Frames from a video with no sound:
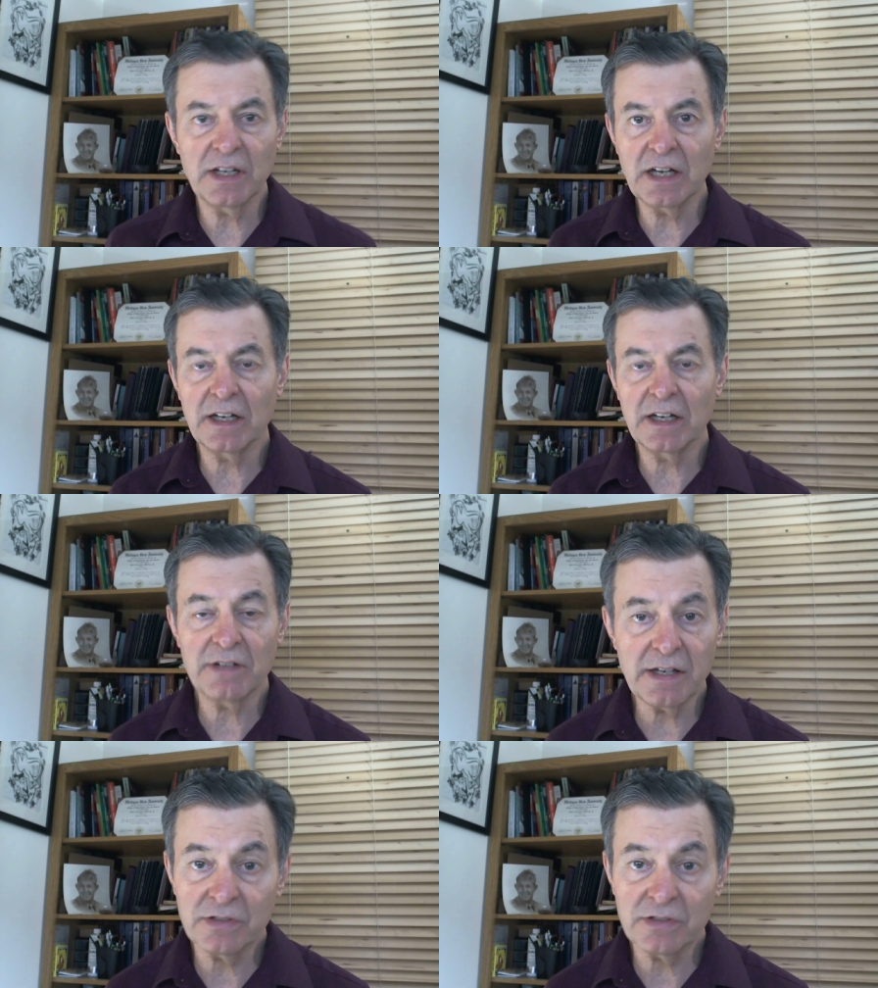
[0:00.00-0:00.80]
And I got to
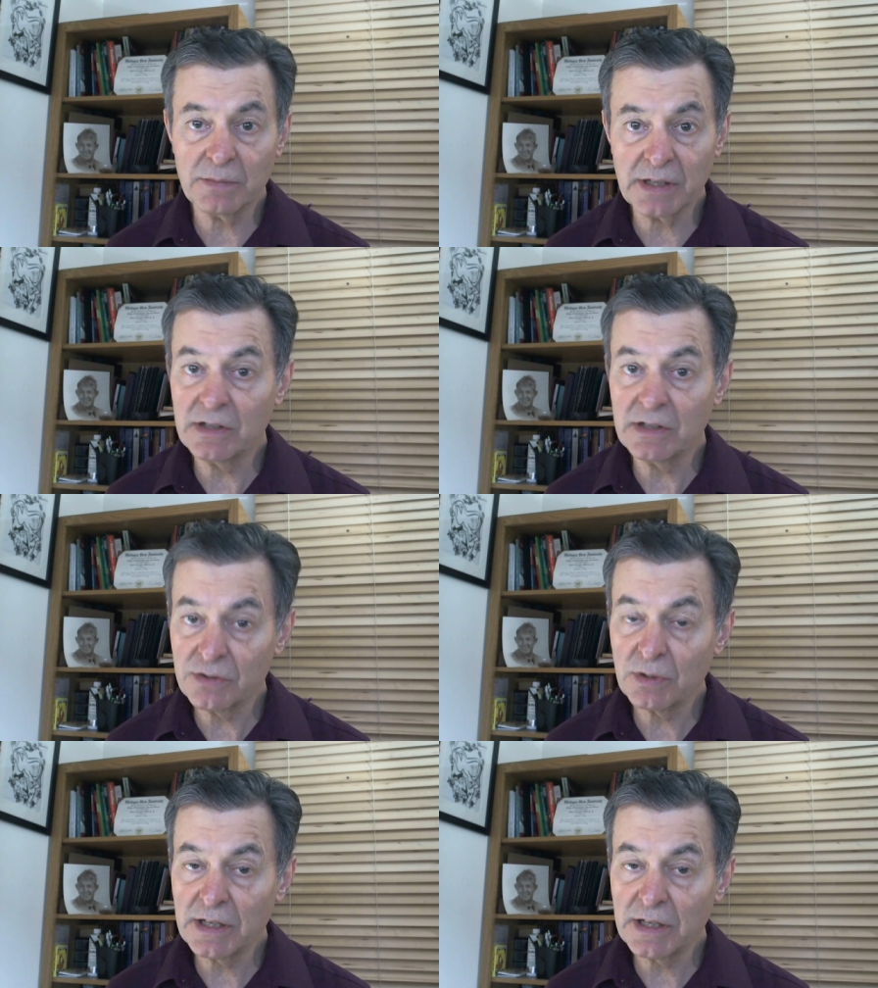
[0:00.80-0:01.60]
tell you something.
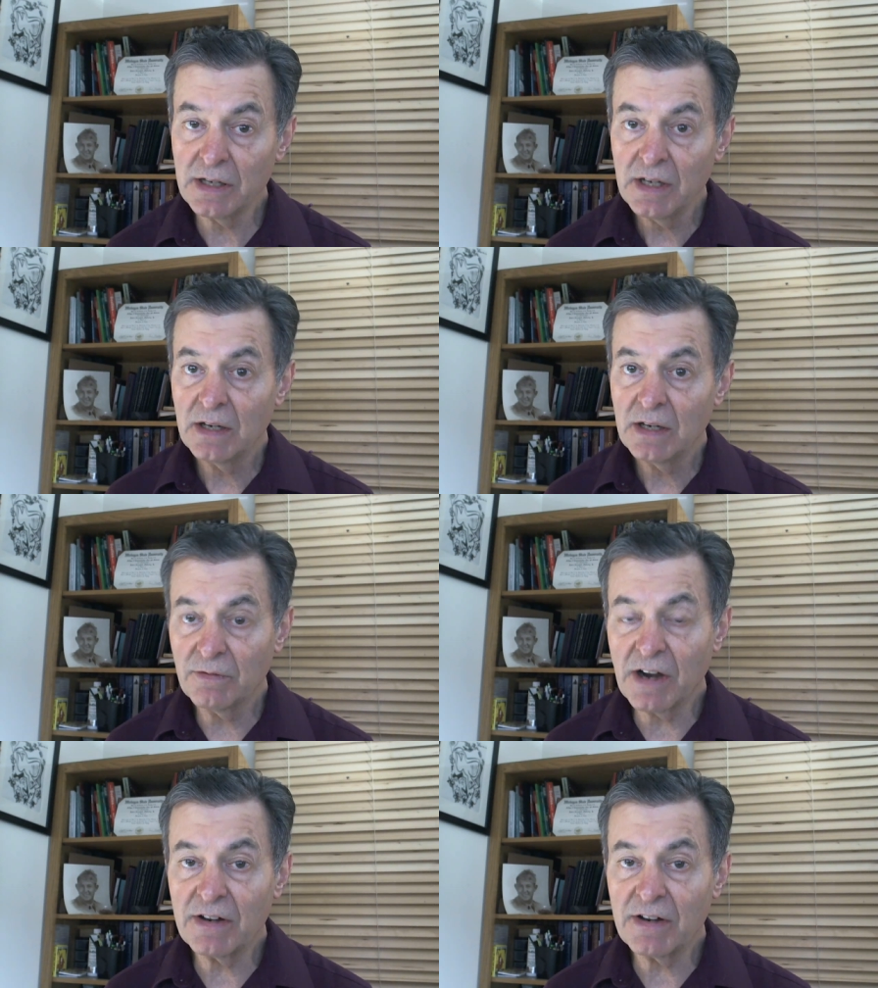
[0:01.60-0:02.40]
These are really
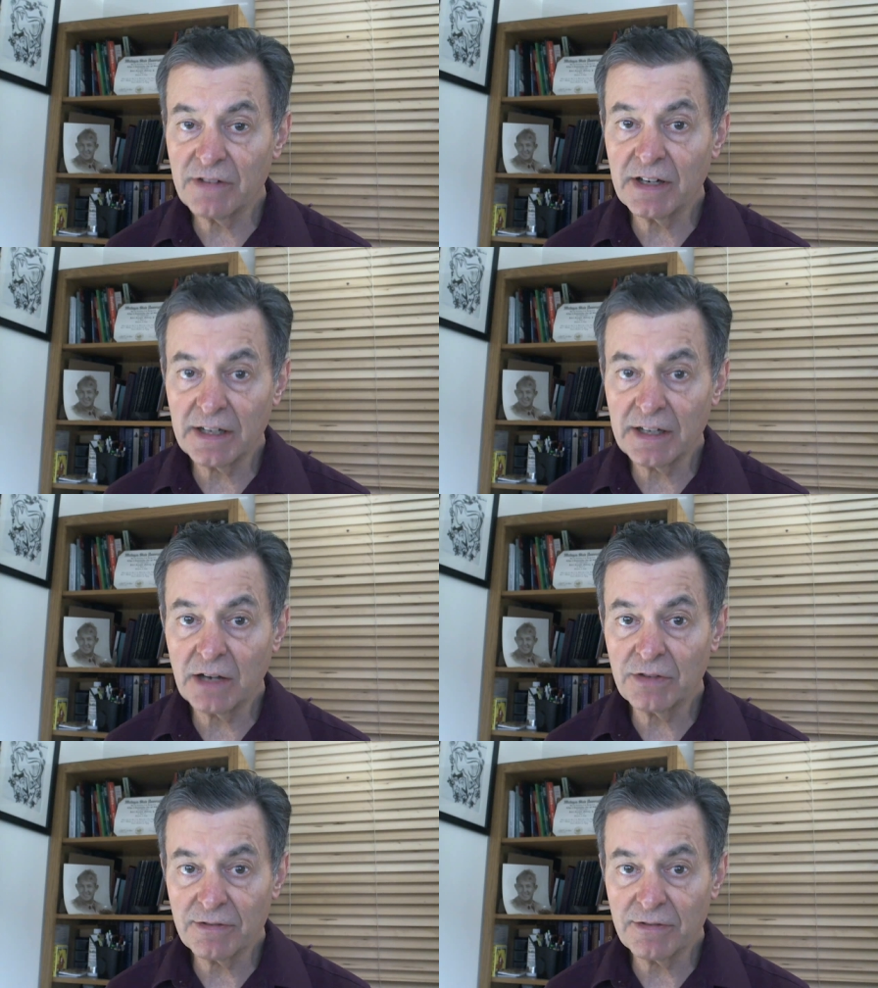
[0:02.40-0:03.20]
very, very
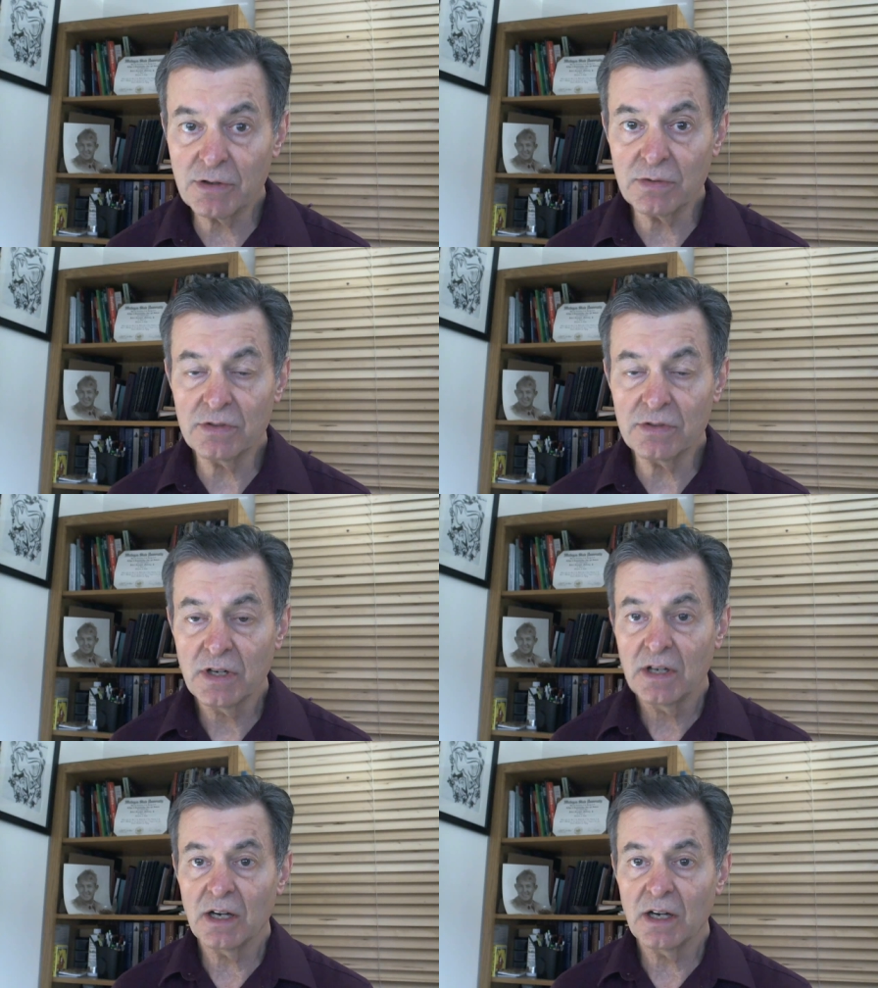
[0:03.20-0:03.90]
unhealthy foods.